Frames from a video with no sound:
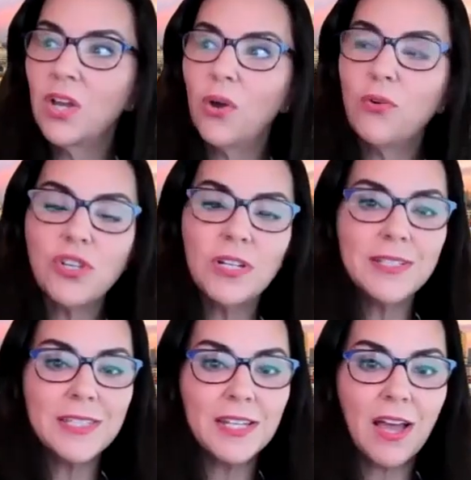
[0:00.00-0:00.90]
OCHIN
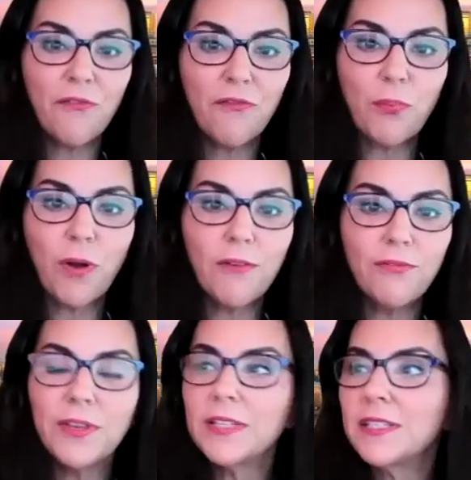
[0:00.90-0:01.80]
is a
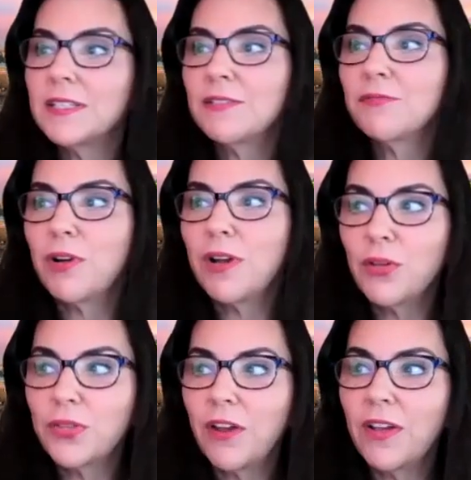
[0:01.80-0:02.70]
not-for-profit we are
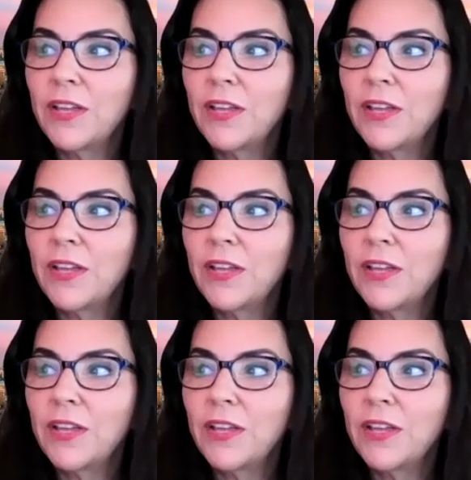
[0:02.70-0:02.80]
Healthcare